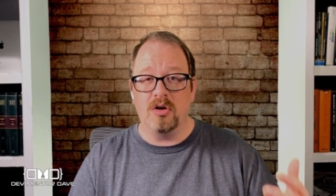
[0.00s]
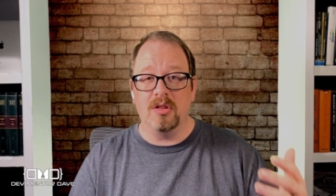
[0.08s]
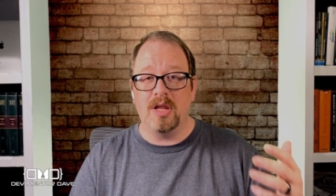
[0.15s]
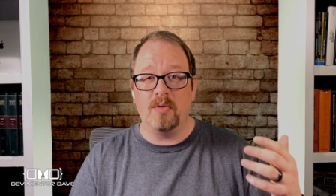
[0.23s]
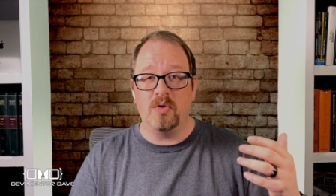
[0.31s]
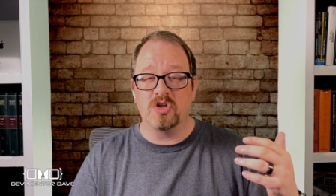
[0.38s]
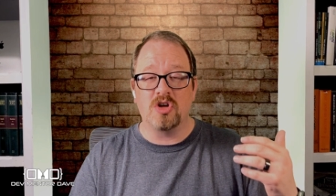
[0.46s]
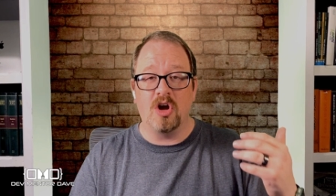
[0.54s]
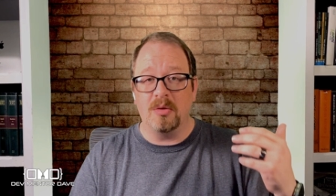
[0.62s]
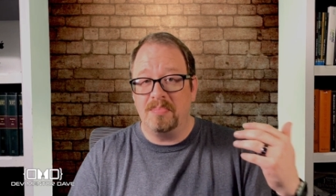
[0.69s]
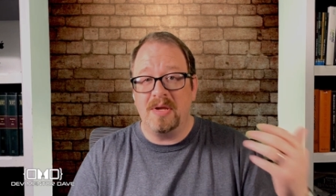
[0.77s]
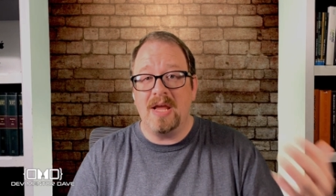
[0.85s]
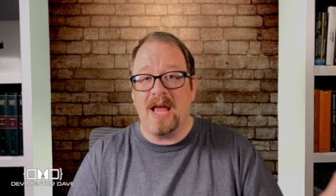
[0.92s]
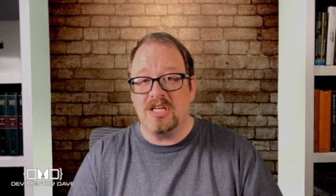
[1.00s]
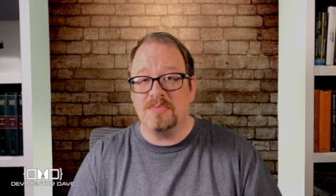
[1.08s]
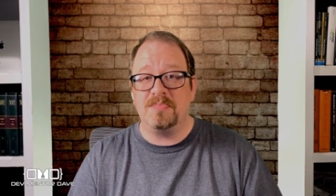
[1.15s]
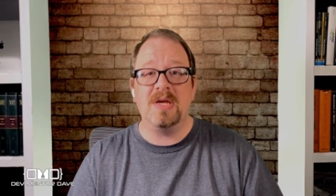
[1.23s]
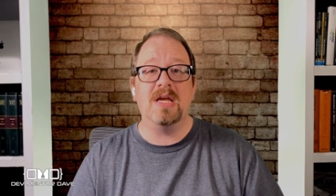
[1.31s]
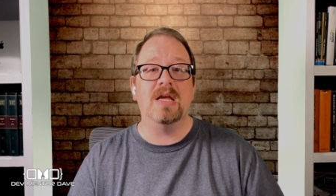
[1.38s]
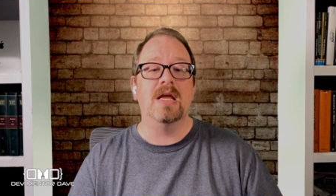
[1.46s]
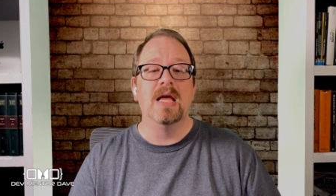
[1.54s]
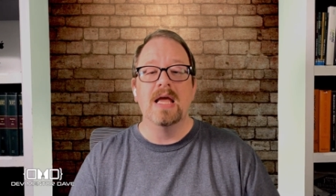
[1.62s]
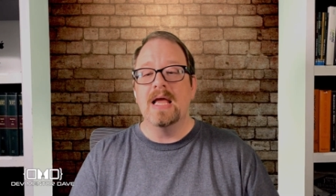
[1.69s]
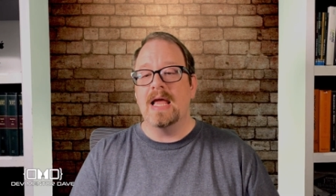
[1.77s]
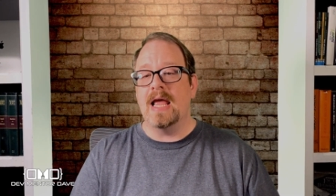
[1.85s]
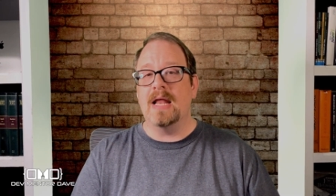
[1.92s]
language called PHP
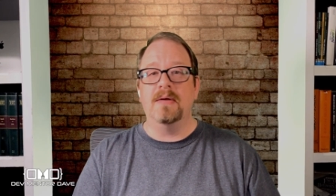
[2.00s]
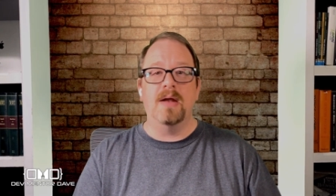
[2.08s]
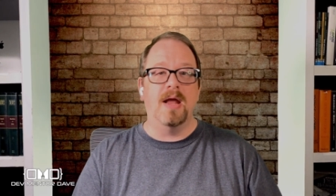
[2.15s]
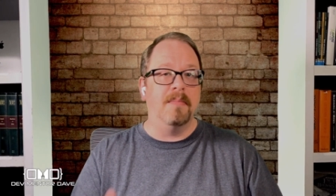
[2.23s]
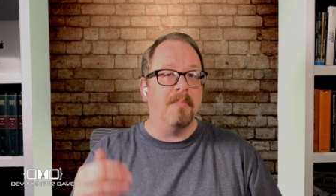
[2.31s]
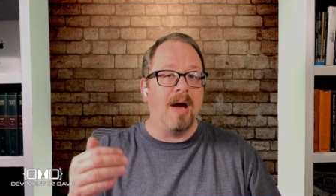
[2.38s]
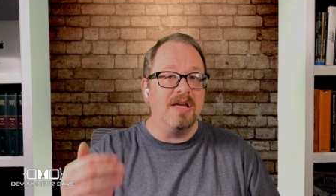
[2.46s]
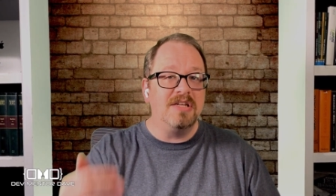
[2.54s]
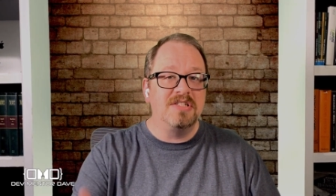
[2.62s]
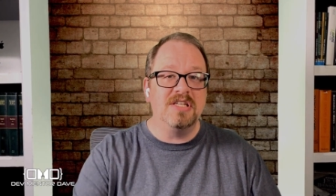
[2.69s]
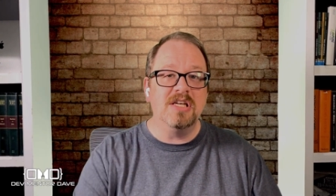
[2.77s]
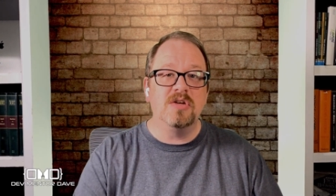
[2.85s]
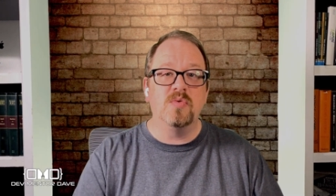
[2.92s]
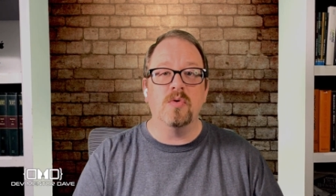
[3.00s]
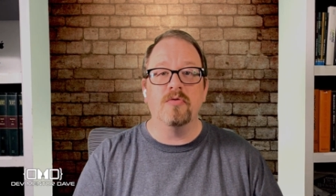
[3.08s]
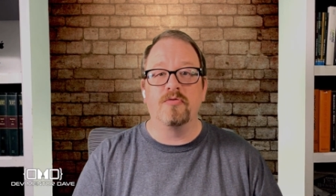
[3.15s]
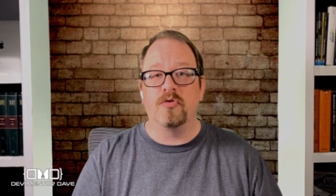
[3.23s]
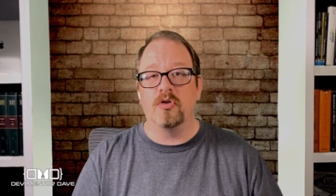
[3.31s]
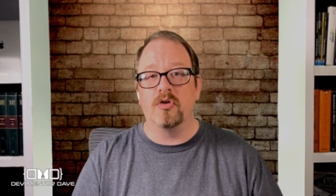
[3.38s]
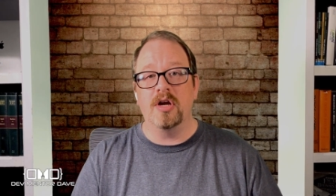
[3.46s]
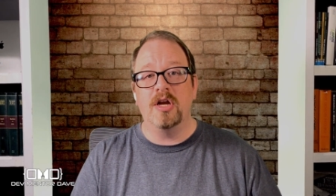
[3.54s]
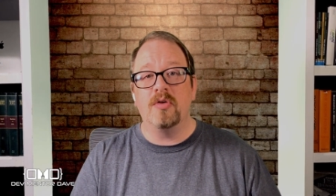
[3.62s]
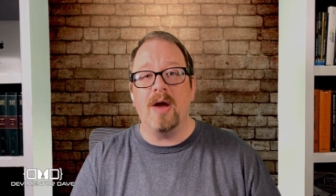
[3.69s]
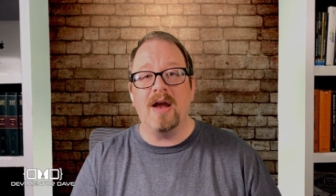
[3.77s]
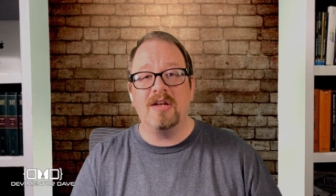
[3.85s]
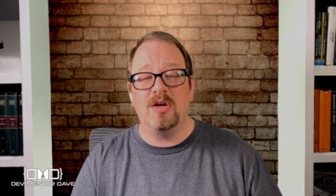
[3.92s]
and, and MySQL for
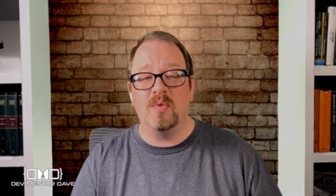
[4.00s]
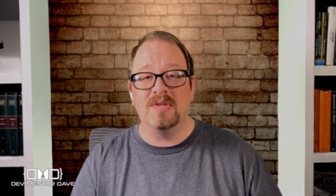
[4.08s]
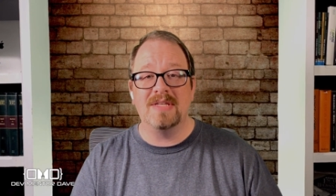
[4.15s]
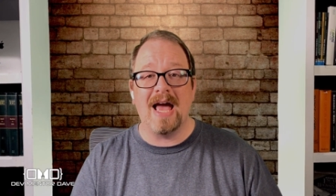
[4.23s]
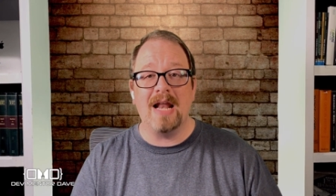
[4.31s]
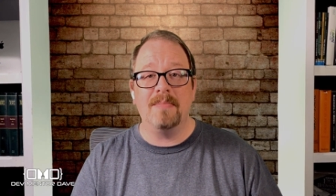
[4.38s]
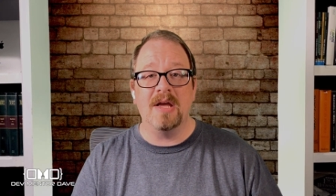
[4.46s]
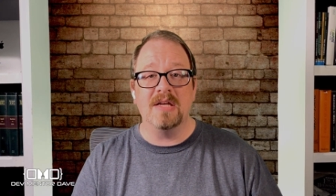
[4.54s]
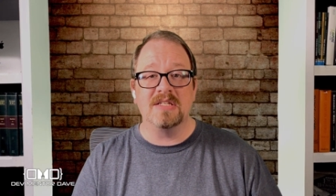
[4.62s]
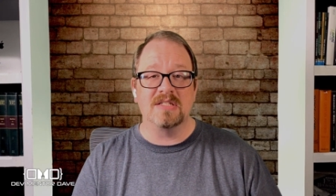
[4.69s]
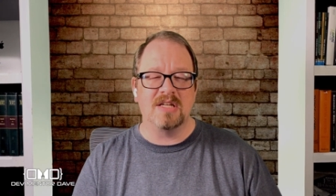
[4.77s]
interacting with databases.